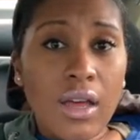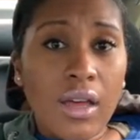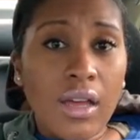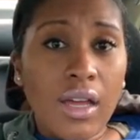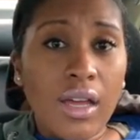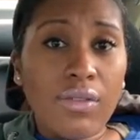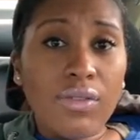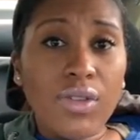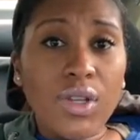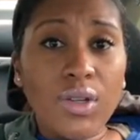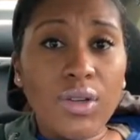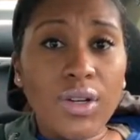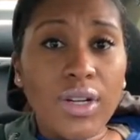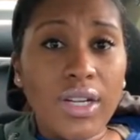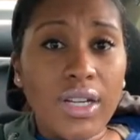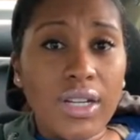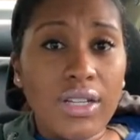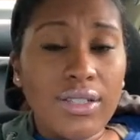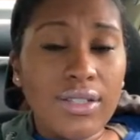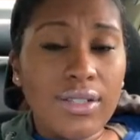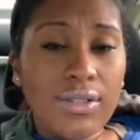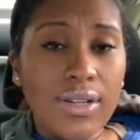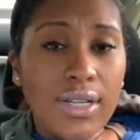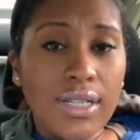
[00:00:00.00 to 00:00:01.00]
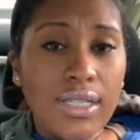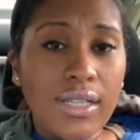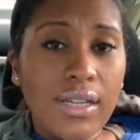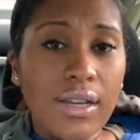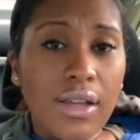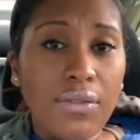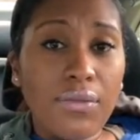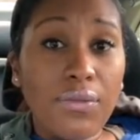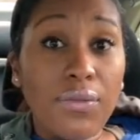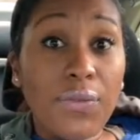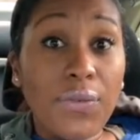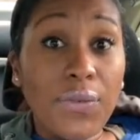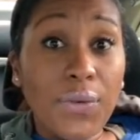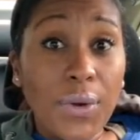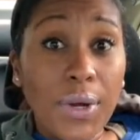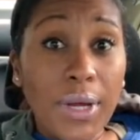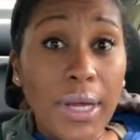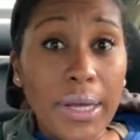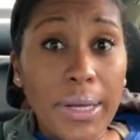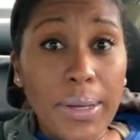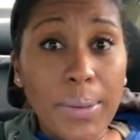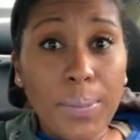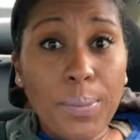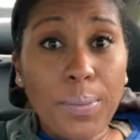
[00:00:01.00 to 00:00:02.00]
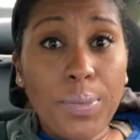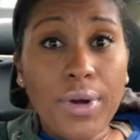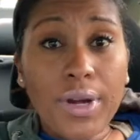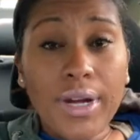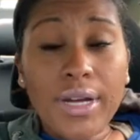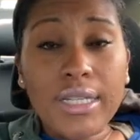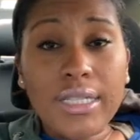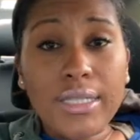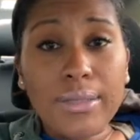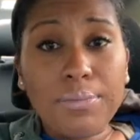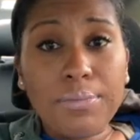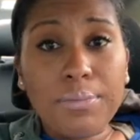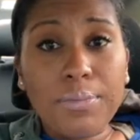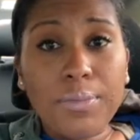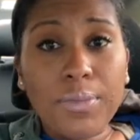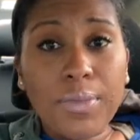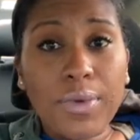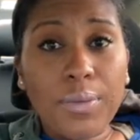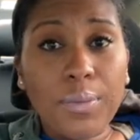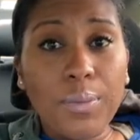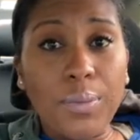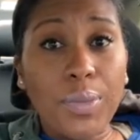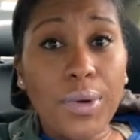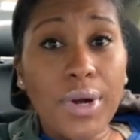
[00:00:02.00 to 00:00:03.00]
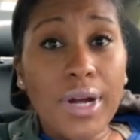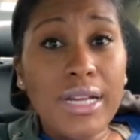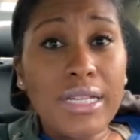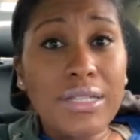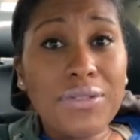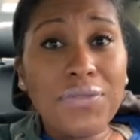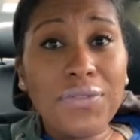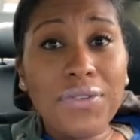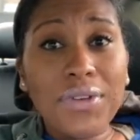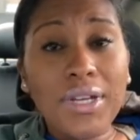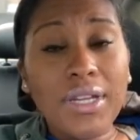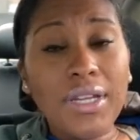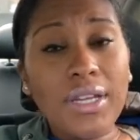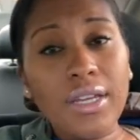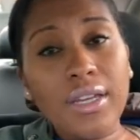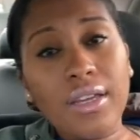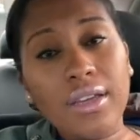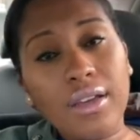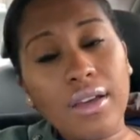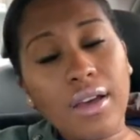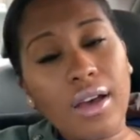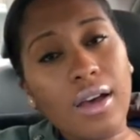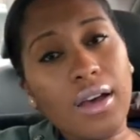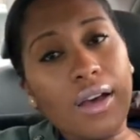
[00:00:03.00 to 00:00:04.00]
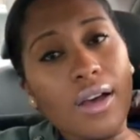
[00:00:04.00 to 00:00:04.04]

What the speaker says: If you are interested in free breastfeeding